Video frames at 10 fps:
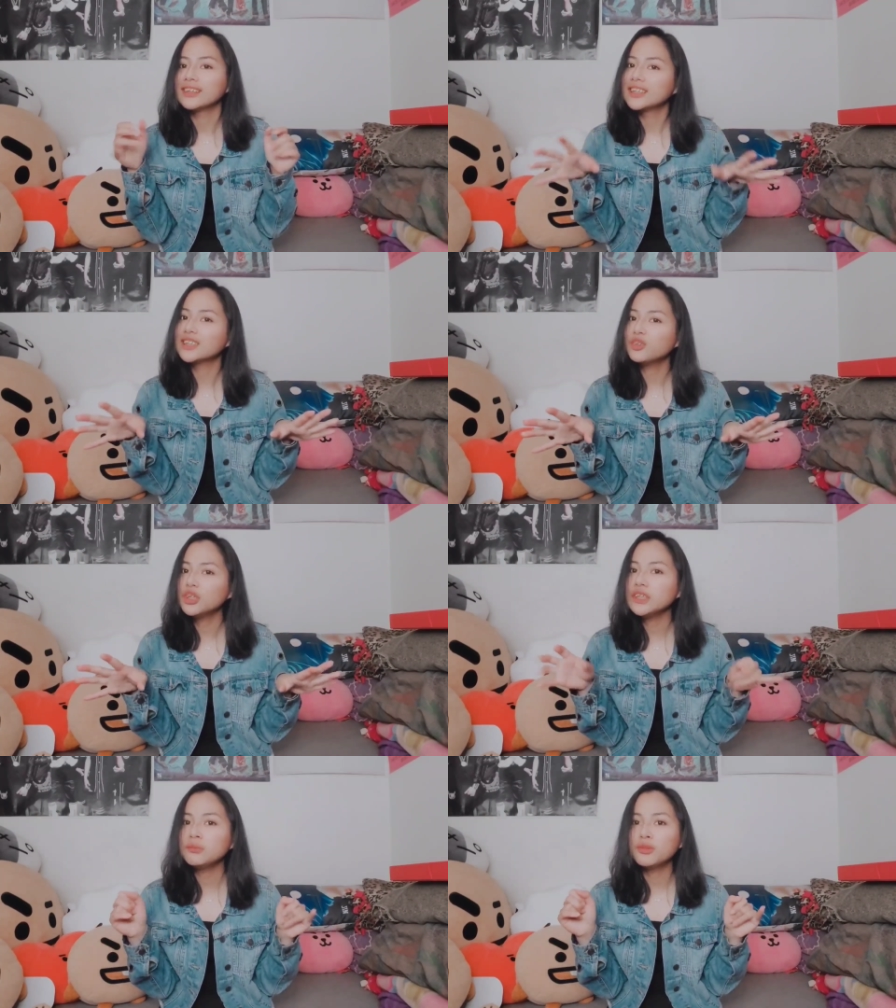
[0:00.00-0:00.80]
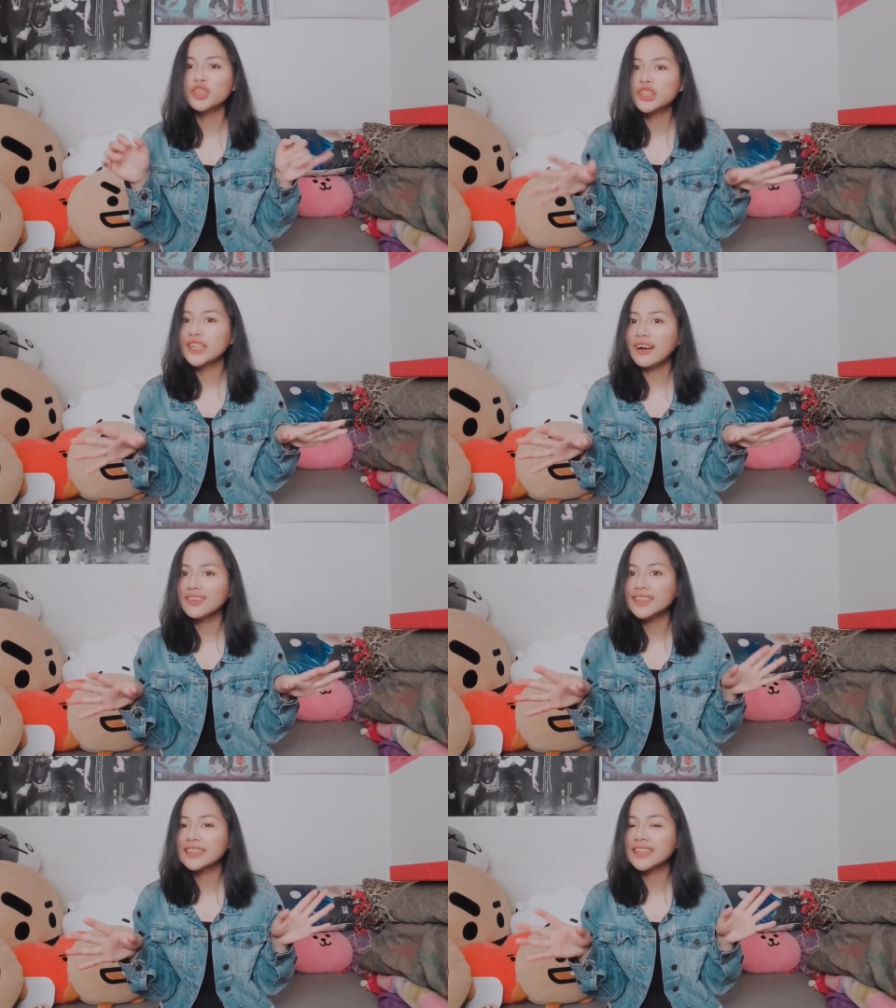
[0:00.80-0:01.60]
scream or
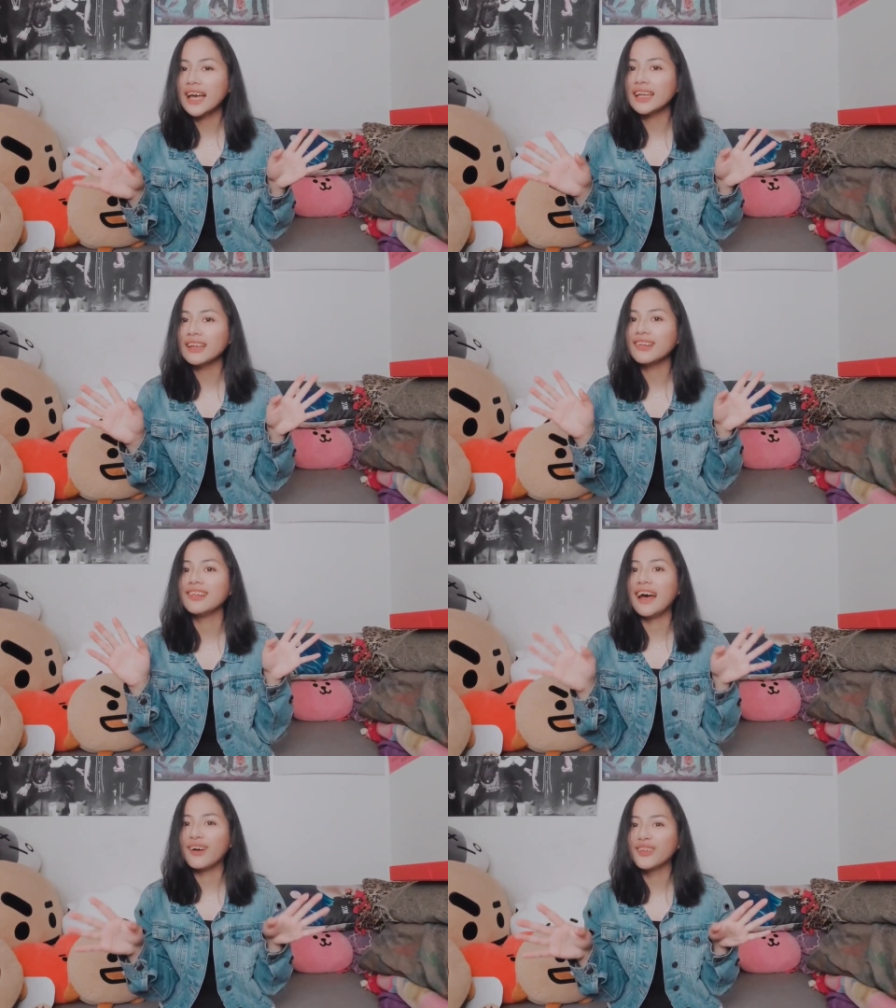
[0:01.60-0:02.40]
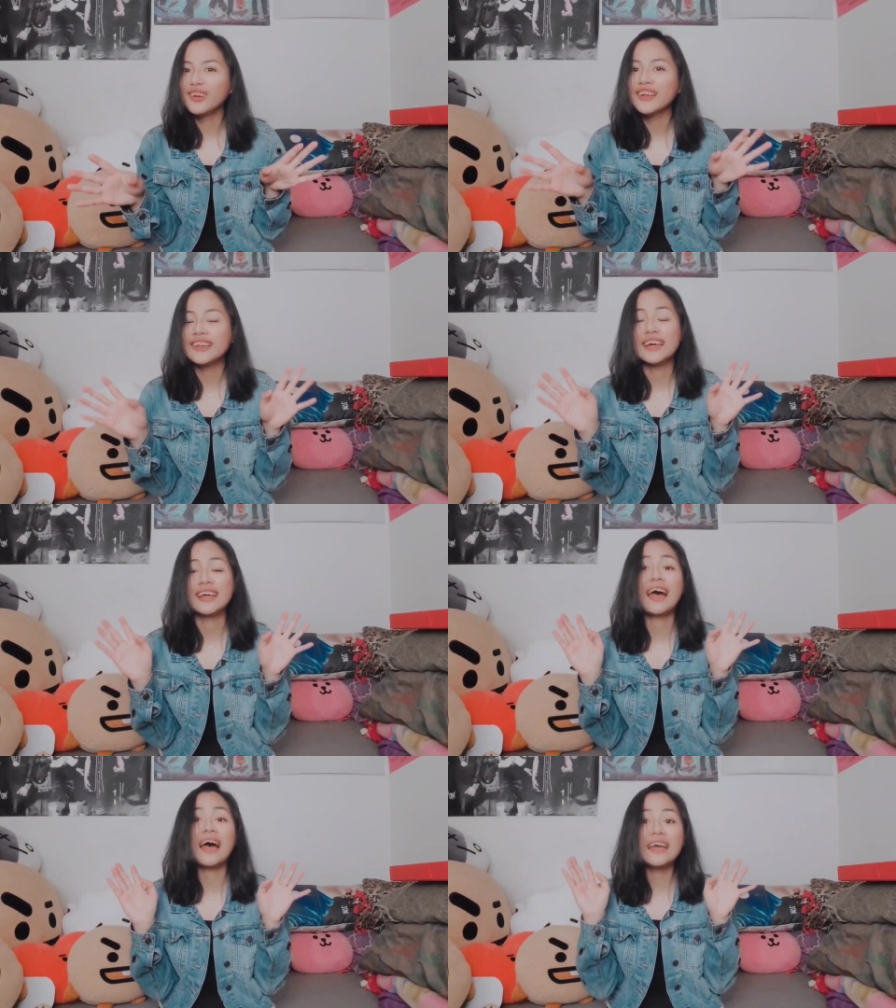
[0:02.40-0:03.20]
shout is kind of louder than
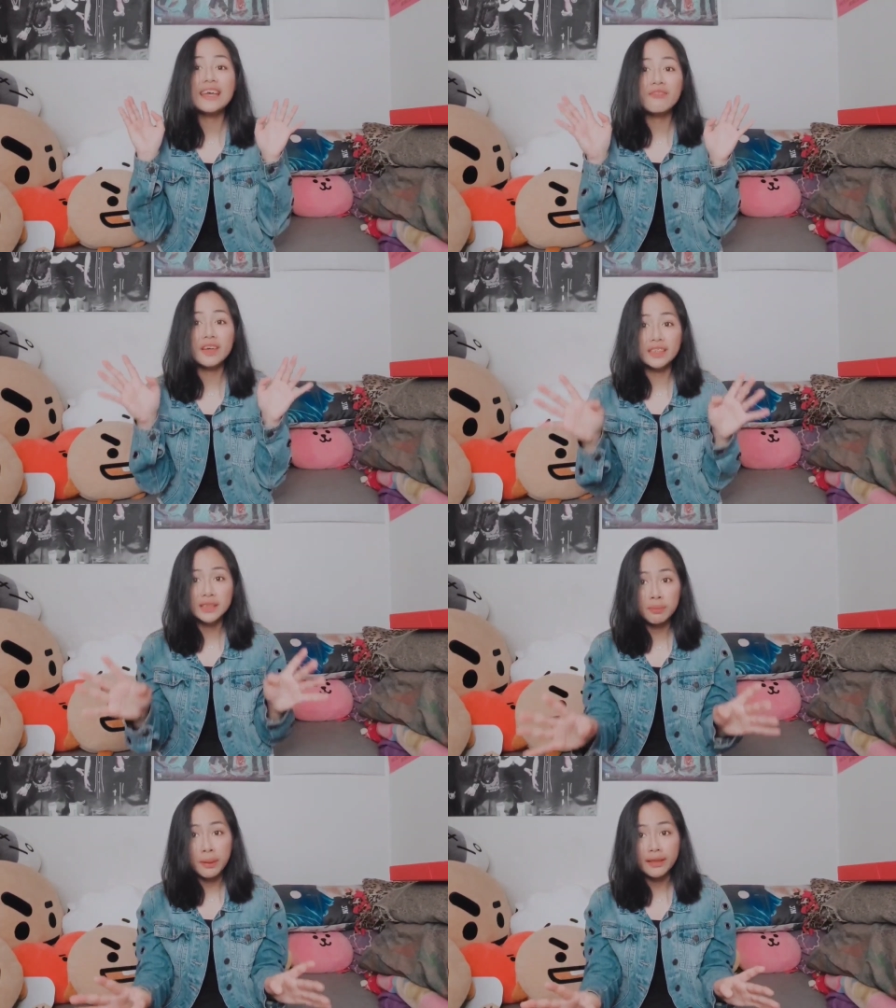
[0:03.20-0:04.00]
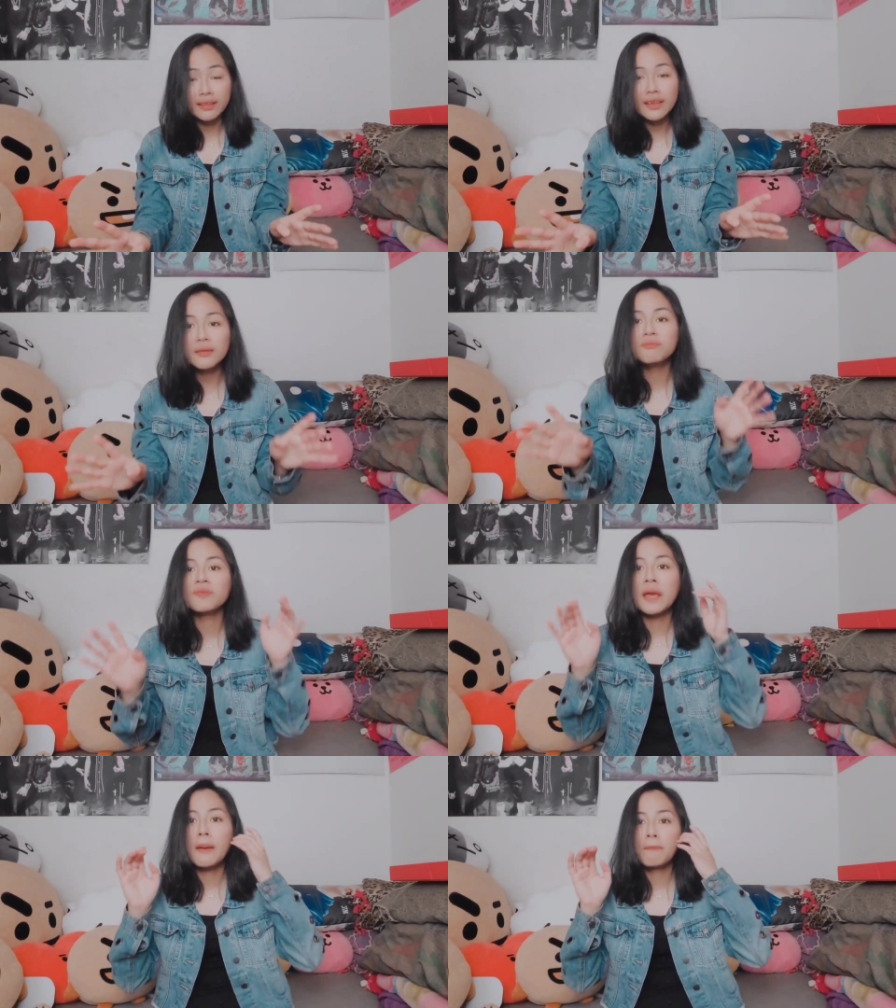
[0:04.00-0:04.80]
I have expected.